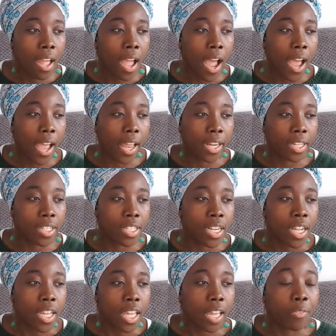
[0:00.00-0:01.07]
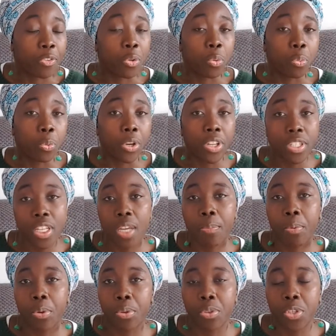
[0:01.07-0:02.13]
And if you weren't
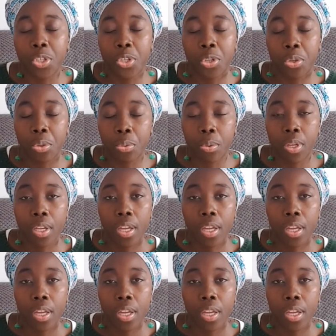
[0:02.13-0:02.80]
able to